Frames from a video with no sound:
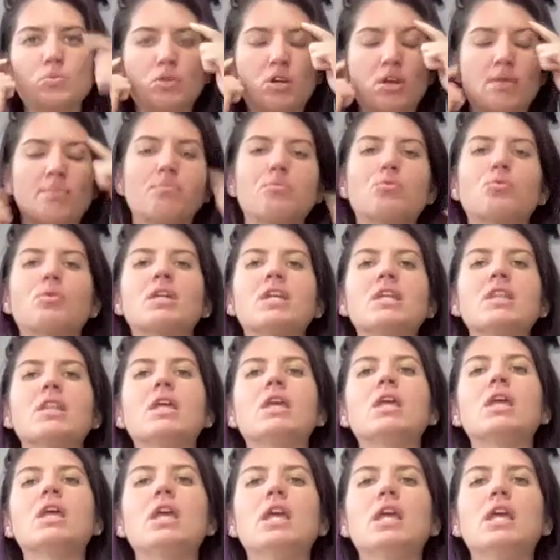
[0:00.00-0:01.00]
We are
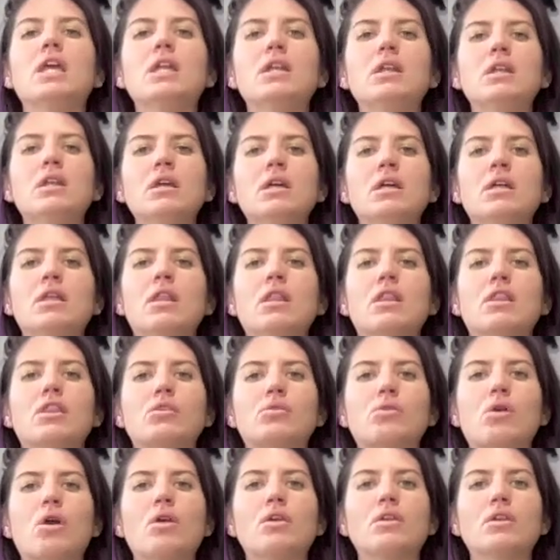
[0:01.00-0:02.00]
breathing in
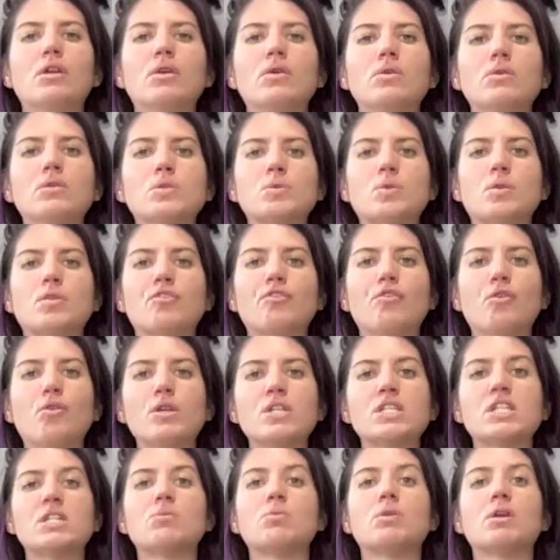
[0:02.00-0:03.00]
through our nose with
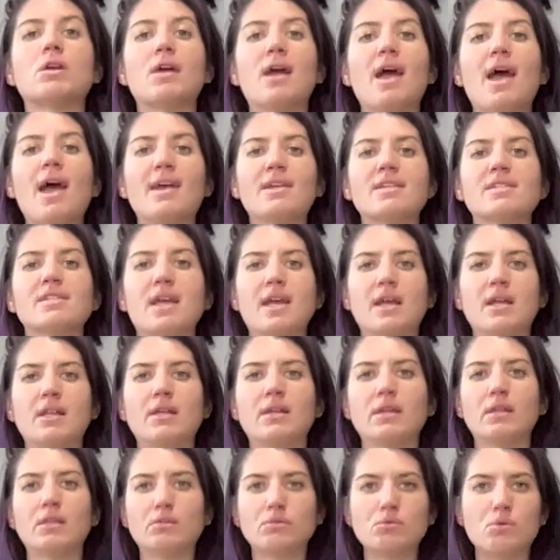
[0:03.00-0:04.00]
force, and we are
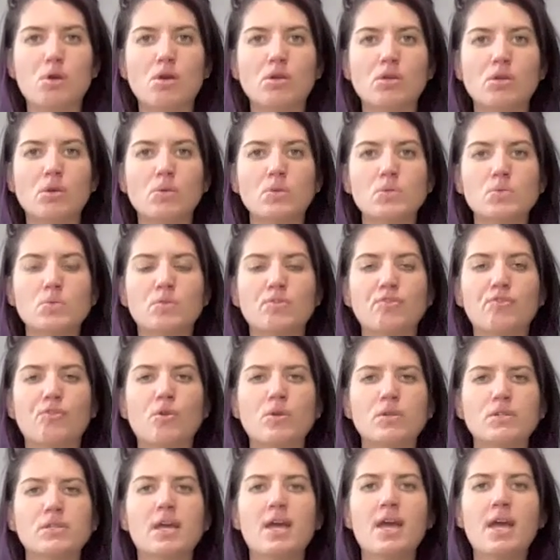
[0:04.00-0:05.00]
exhaling through our nose with
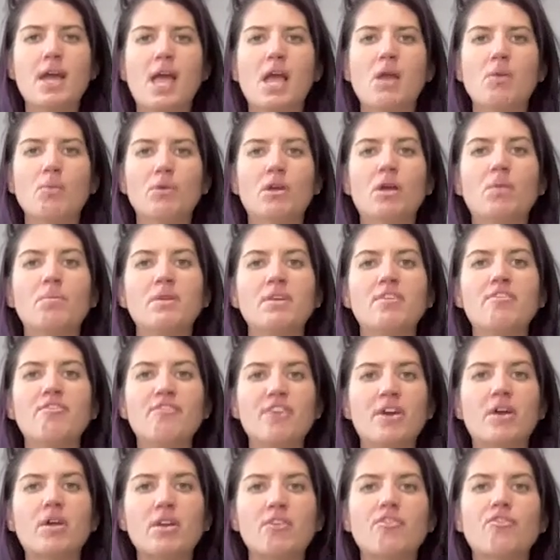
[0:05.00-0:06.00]
force. And we are being
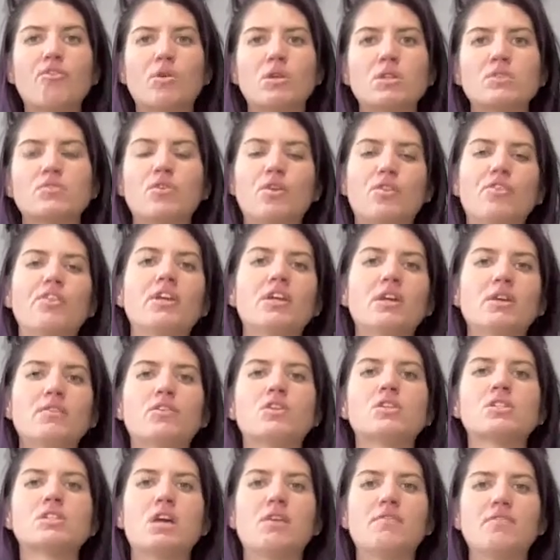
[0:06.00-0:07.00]
very forceful. Think of
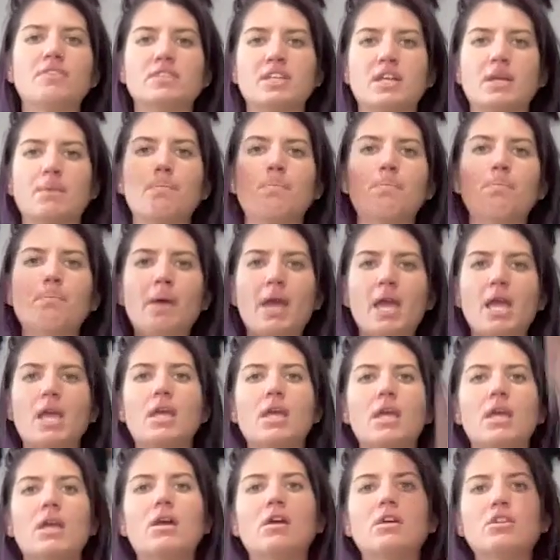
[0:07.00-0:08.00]
yourself as like
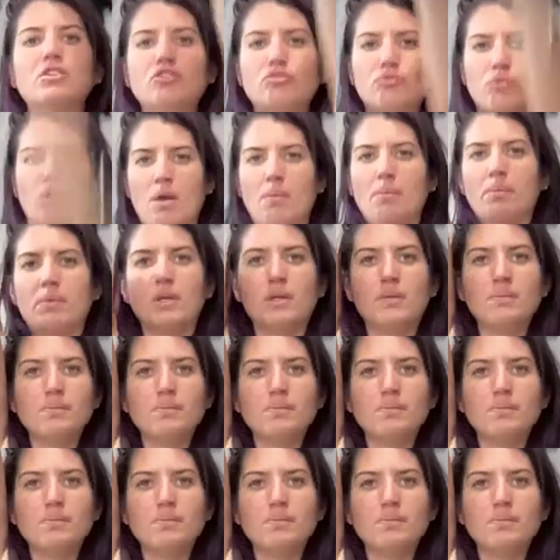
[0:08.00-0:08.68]
banging a drum.